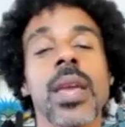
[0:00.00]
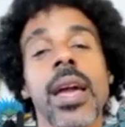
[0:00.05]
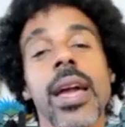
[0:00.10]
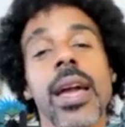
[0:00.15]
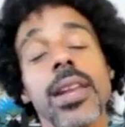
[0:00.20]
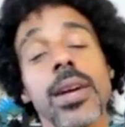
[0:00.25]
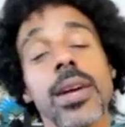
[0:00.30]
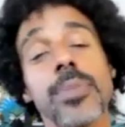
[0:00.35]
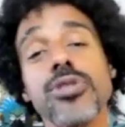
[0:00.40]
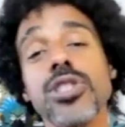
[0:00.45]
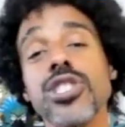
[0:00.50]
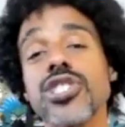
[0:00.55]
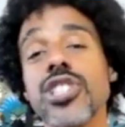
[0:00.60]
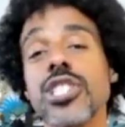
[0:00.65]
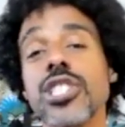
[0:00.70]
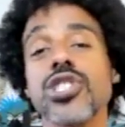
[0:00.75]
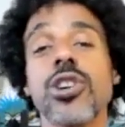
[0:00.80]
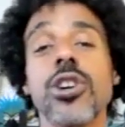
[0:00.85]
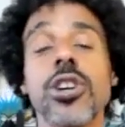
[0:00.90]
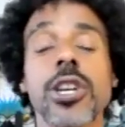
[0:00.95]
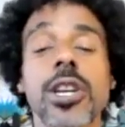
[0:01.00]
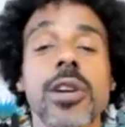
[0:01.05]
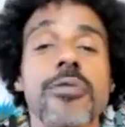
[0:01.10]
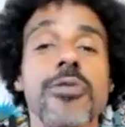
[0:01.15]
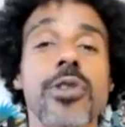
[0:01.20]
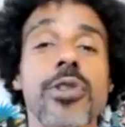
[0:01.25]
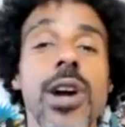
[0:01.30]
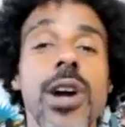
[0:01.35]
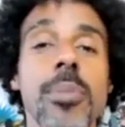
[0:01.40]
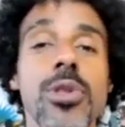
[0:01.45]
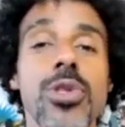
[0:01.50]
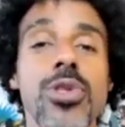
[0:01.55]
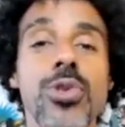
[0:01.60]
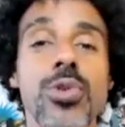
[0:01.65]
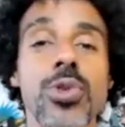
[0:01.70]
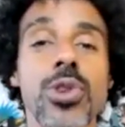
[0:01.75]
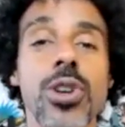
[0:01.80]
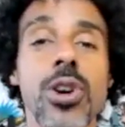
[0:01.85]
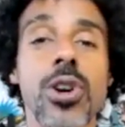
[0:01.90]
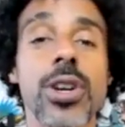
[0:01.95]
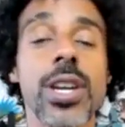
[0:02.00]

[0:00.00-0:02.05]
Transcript: And I appreciate y'all again for coming through, y'all.